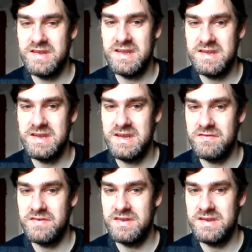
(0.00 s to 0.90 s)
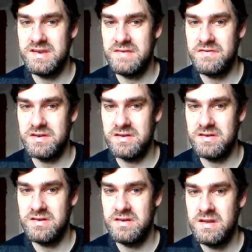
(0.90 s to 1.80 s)
That's the other
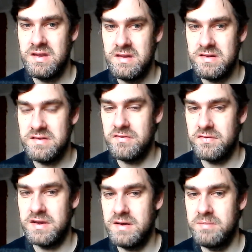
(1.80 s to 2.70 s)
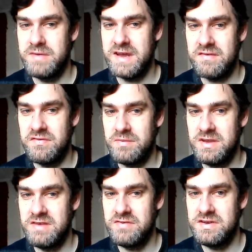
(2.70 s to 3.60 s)
significant sort of comeback from
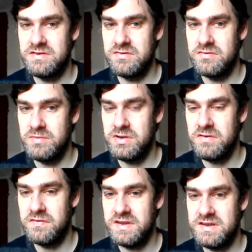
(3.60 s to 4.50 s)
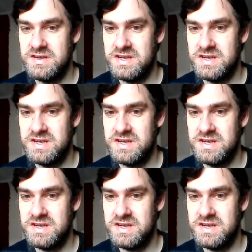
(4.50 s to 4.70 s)
the original movie.